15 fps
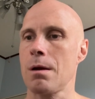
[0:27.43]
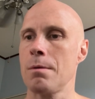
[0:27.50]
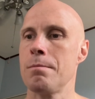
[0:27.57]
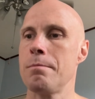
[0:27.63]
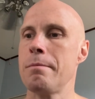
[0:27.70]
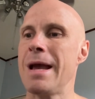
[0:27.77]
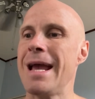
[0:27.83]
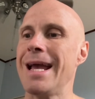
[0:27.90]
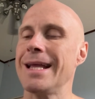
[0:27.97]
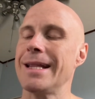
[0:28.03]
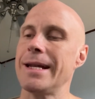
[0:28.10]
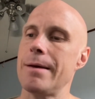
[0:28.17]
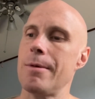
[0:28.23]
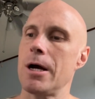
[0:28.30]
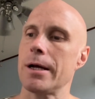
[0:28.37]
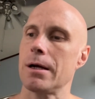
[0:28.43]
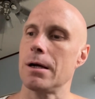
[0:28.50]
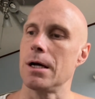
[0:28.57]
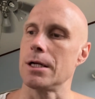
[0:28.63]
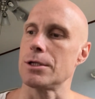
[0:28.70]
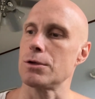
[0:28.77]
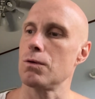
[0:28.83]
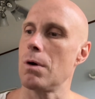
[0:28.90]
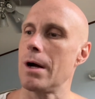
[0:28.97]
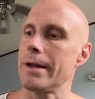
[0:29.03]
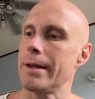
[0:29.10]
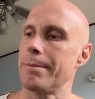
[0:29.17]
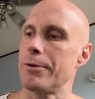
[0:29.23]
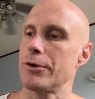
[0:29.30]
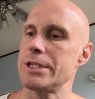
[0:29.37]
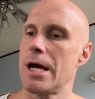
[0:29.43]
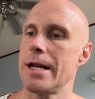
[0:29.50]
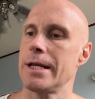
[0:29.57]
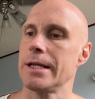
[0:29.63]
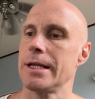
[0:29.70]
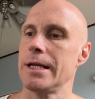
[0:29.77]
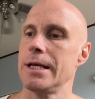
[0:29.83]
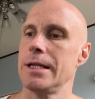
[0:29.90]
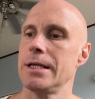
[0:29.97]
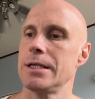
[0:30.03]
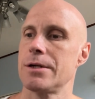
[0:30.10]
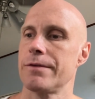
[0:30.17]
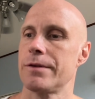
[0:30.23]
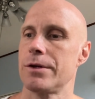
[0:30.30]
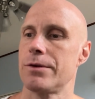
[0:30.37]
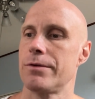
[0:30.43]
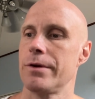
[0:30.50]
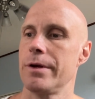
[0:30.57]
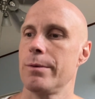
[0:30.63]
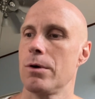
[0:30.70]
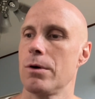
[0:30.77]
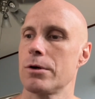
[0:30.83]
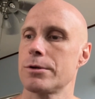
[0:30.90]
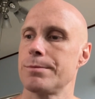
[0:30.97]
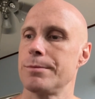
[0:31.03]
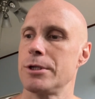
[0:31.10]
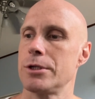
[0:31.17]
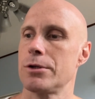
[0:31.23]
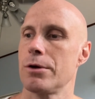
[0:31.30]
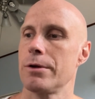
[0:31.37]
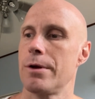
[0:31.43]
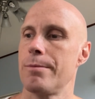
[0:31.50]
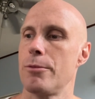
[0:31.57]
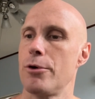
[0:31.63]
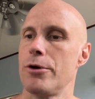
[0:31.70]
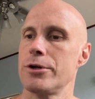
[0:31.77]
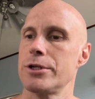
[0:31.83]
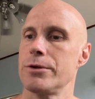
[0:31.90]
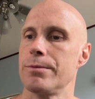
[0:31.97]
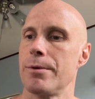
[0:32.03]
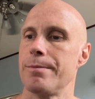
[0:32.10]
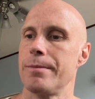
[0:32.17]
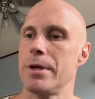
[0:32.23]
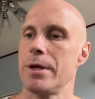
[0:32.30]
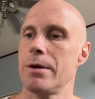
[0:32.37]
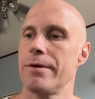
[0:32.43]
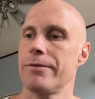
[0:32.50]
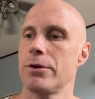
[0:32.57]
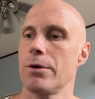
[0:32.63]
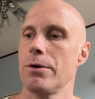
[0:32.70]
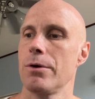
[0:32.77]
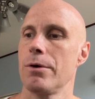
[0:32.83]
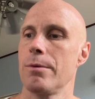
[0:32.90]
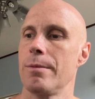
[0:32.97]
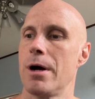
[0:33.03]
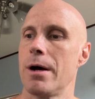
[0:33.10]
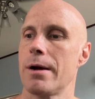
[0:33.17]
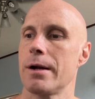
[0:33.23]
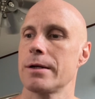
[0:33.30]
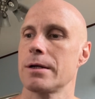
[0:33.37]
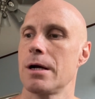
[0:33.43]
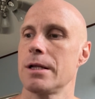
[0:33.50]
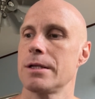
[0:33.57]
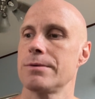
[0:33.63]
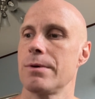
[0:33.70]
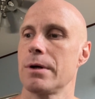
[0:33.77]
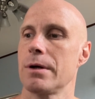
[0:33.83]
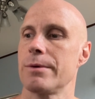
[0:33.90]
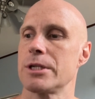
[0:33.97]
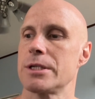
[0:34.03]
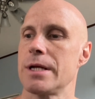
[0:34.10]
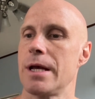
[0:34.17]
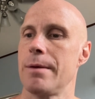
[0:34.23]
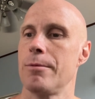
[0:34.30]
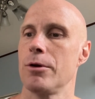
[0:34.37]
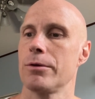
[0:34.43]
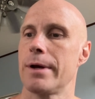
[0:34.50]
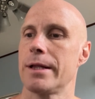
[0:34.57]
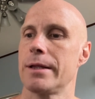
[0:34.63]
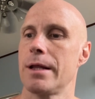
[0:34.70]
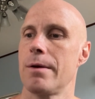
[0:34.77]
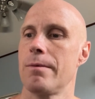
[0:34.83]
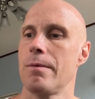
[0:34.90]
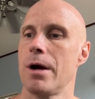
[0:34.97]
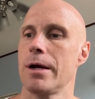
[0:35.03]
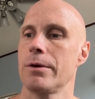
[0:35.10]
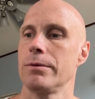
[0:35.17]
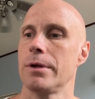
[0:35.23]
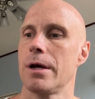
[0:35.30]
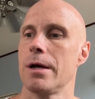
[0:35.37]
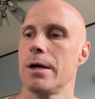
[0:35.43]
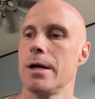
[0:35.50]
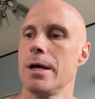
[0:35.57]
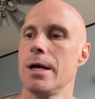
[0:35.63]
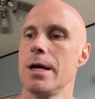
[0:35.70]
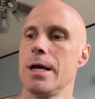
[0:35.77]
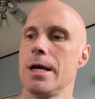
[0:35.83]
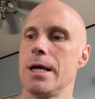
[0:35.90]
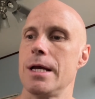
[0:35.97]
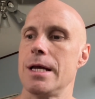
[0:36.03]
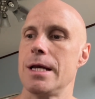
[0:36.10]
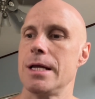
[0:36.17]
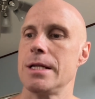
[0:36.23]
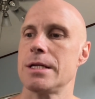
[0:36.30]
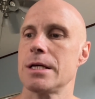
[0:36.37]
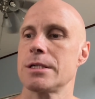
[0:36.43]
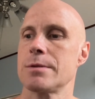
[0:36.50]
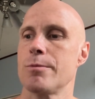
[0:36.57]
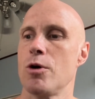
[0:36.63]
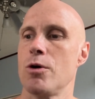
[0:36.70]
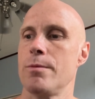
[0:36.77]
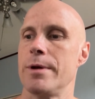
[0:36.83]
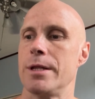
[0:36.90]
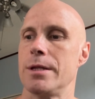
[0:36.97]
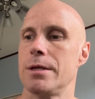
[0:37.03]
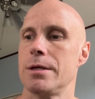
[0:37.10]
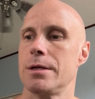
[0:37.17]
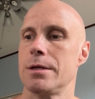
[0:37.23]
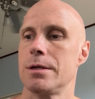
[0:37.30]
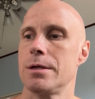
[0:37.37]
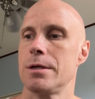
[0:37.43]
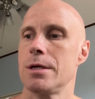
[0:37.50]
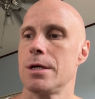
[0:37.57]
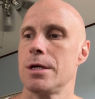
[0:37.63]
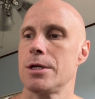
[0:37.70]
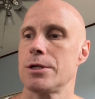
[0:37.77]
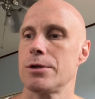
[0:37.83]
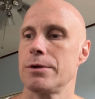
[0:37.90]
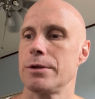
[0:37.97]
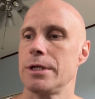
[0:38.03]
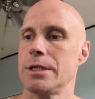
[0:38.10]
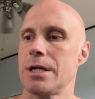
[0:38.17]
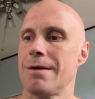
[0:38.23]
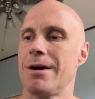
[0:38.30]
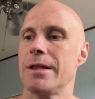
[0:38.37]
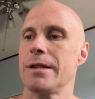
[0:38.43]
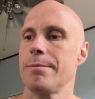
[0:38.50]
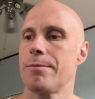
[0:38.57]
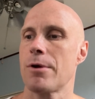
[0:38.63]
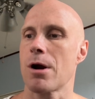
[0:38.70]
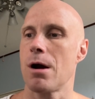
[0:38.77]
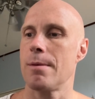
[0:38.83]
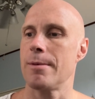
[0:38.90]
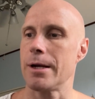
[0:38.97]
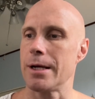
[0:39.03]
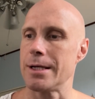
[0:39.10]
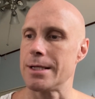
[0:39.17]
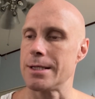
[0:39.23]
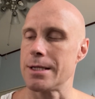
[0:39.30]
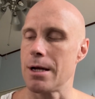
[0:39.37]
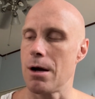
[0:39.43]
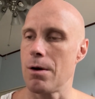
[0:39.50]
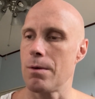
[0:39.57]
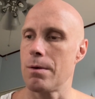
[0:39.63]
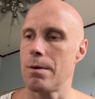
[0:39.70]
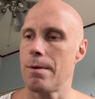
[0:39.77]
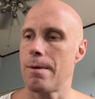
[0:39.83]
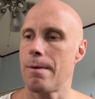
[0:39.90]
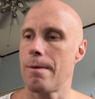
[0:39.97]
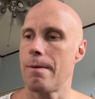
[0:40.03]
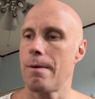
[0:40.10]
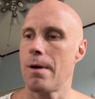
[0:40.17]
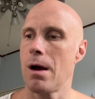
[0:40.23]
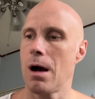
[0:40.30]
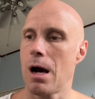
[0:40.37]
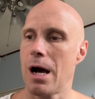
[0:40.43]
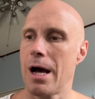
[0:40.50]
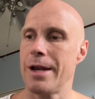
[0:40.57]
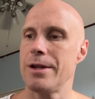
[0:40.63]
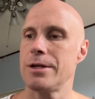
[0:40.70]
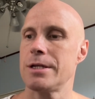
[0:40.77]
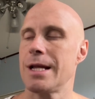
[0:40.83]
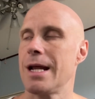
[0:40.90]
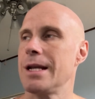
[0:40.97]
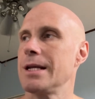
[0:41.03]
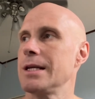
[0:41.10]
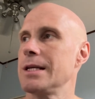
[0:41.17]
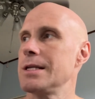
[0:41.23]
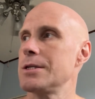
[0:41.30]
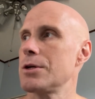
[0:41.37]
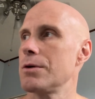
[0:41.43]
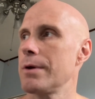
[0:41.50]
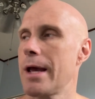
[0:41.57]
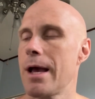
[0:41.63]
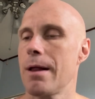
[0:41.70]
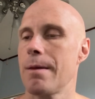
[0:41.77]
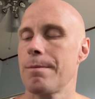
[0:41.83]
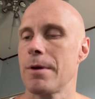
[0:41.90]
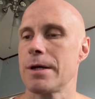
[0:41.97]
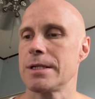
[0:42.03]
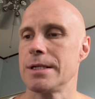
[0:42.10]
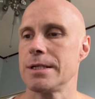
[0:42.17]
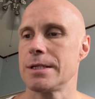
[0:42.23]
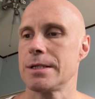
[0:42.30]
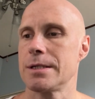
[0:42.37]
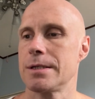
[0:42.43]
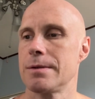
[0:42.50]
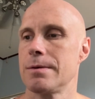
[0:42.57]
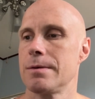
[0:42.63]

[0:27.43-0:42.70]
May the demigods, who are the presiding deities of the three worlds, bestow their mercy upon me. After all, Maharaj Katsvanga was able to attend Vaikuntha in just a moment. So this Avanti Brahmana is now understanding his own helplessness.